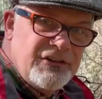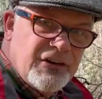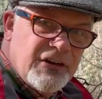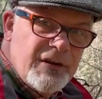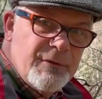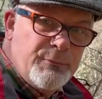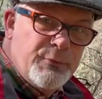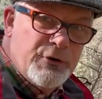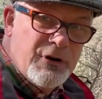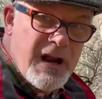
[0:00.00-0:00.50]
to
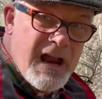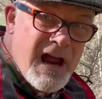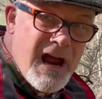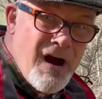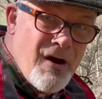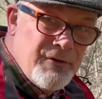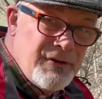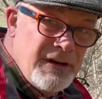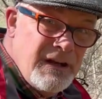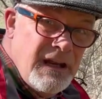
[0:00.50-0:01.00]
the
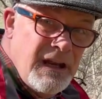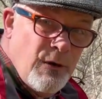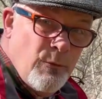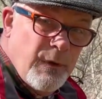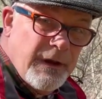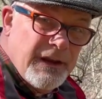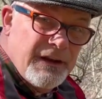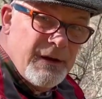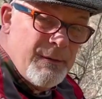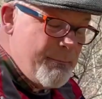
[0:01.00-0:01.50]
brown.
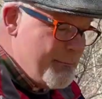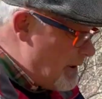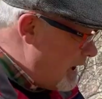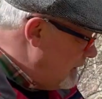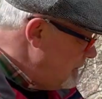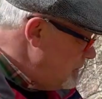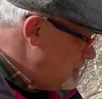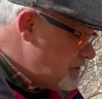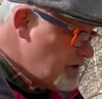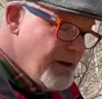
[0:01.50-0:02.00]
We're going to
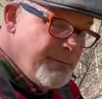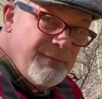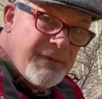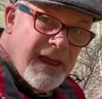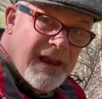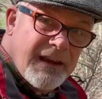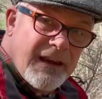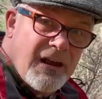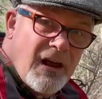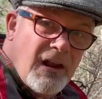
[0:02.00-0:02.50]
punch up
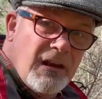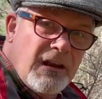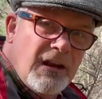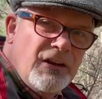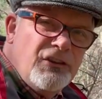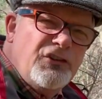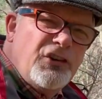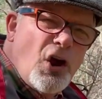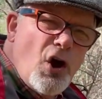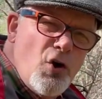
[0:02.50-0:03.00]
that
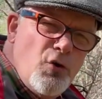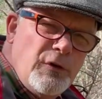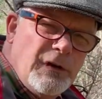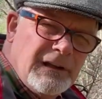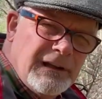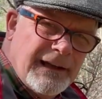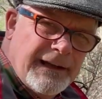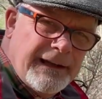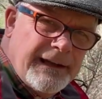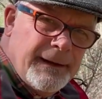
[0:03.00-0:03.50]
color
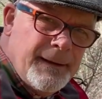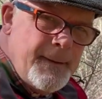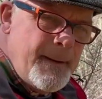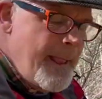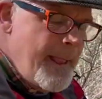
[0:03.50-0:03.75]
tonally,